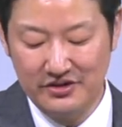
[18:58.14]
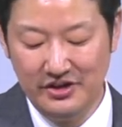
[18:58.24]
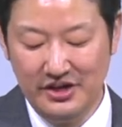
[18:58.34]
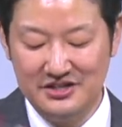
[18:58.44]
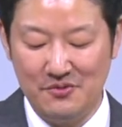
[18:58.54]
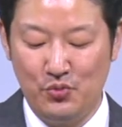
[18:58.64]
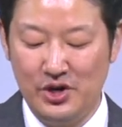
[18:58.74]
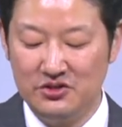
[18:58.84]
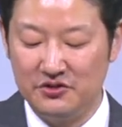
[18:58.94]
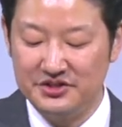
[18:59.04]

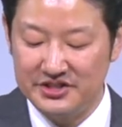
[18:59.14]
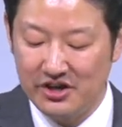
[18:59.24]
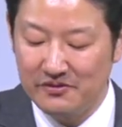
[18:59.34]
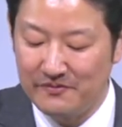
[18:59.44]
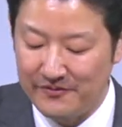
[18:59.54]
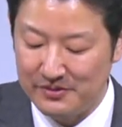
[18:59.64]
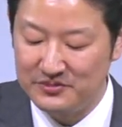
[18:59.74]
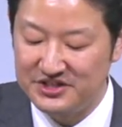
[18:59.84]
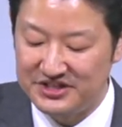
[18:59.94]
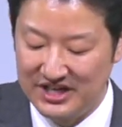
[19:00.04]
separate yourself from
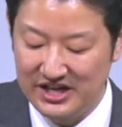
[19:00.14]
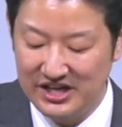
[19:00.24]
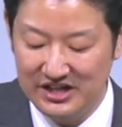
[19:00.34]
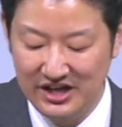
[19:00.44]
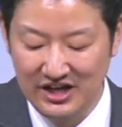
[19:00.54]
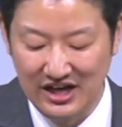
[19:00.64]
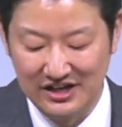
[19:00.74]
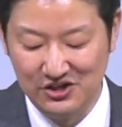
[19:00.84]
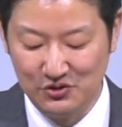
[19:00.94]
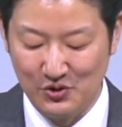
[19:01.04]
sin, and
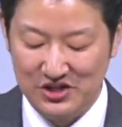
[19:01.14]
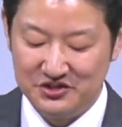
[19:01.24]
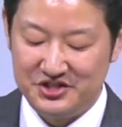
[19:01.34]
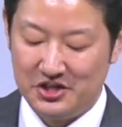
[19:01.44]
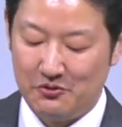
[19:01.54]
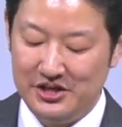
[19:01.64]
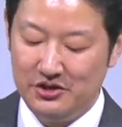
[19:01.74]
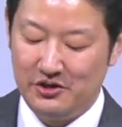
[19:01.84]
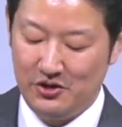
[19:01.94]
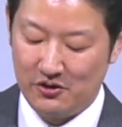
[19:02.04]
then when you surrender your